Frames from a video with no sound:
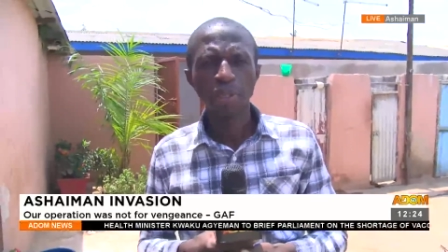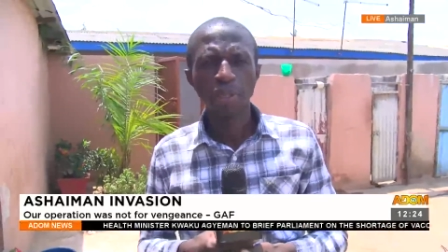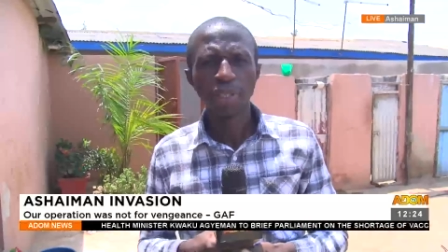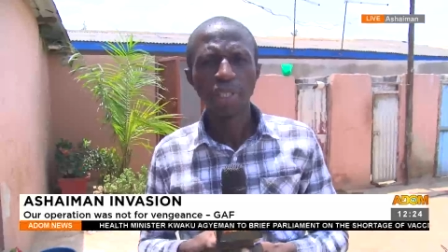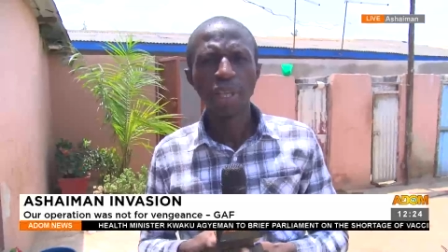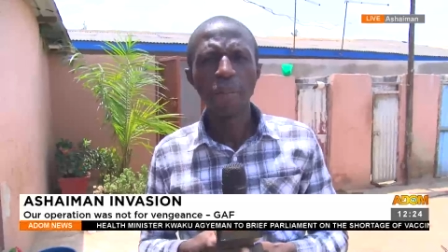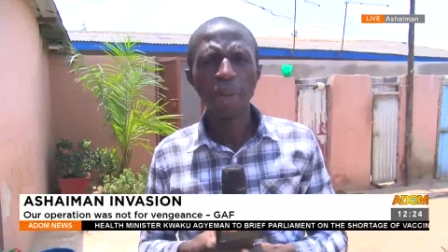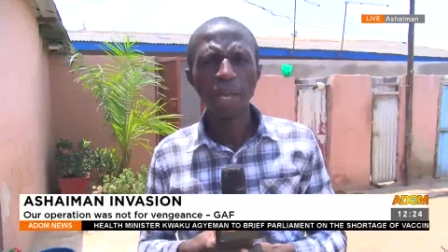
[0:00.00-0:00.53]

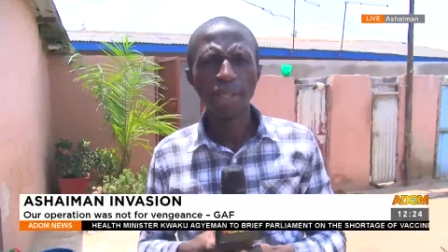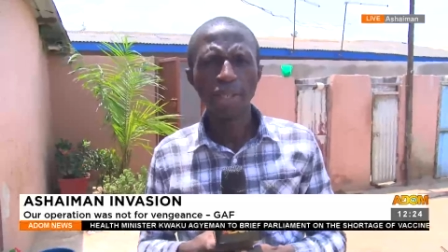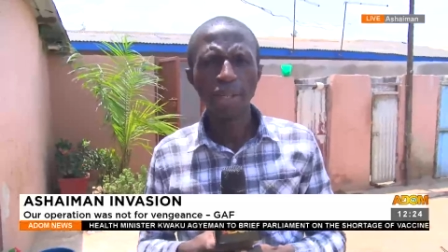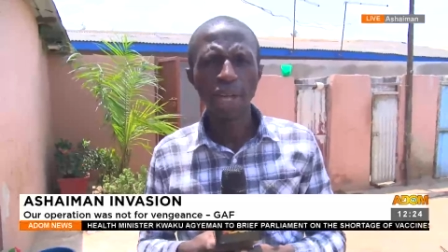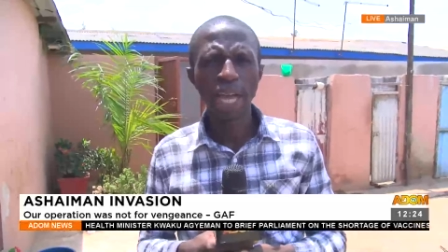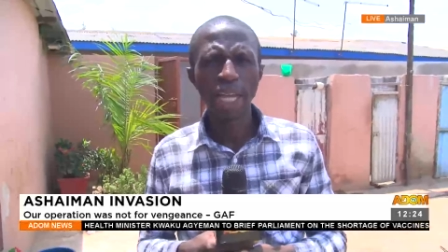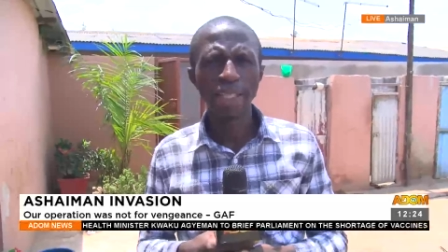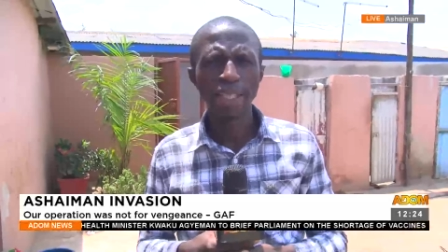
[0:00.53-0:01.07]
se mate
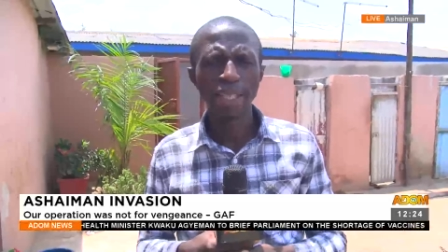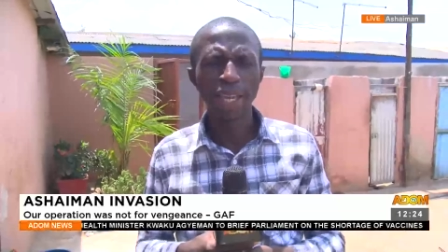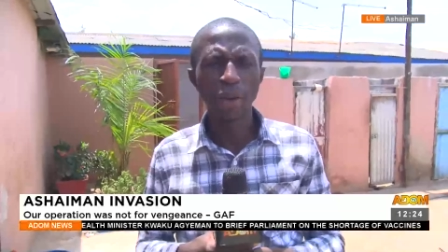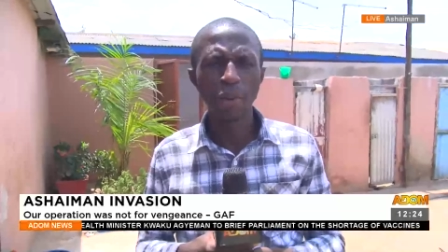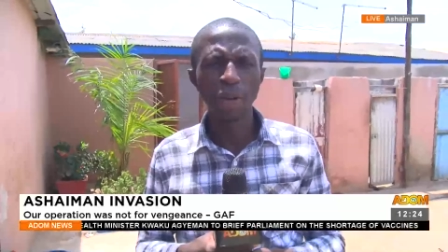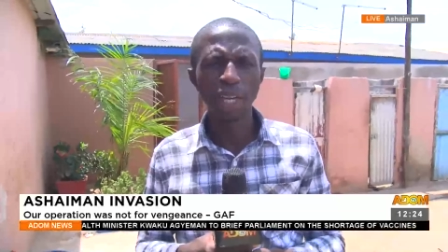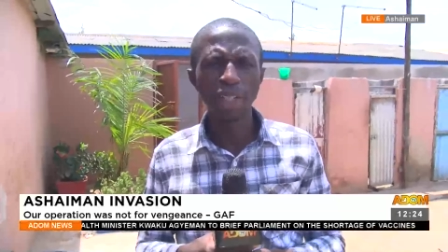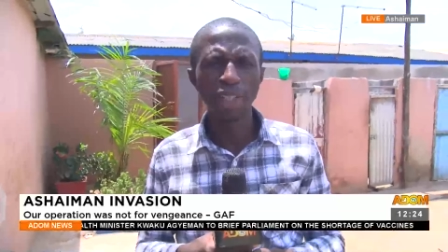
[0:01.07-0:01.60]
no
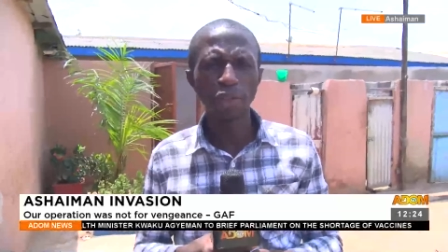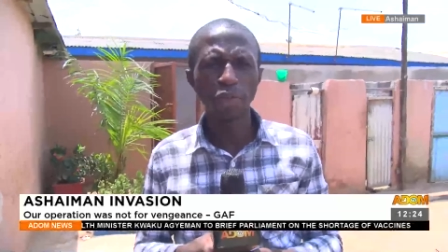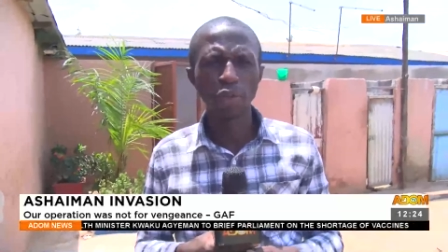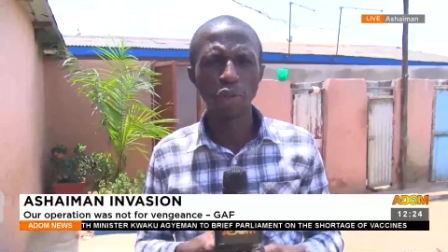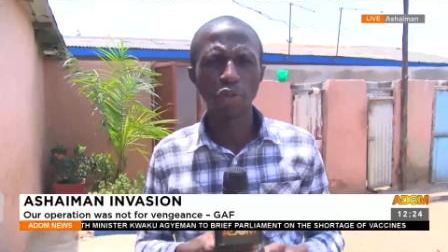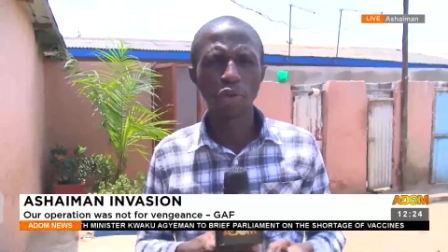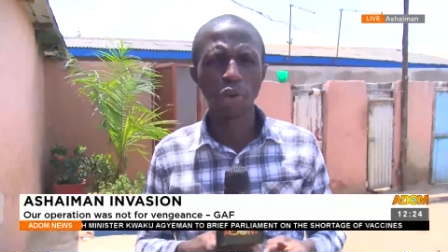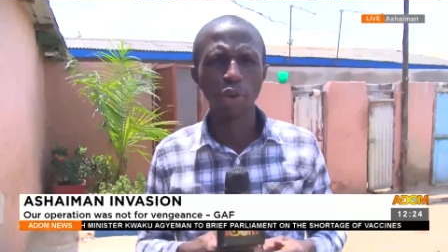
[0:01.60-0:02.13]
etikewu na se
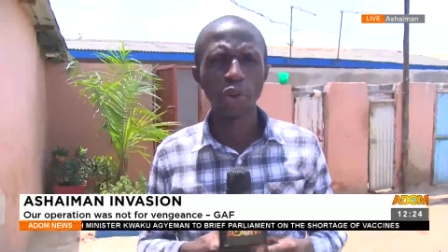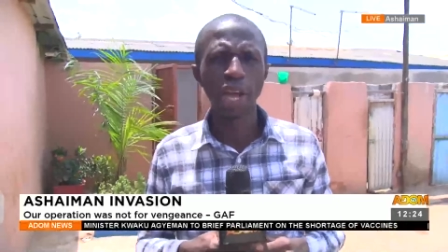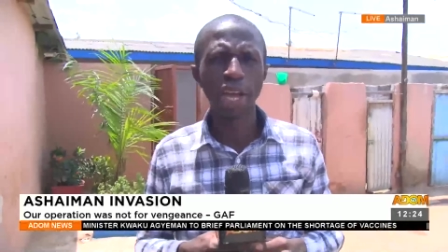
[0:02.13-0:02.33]
Trotro no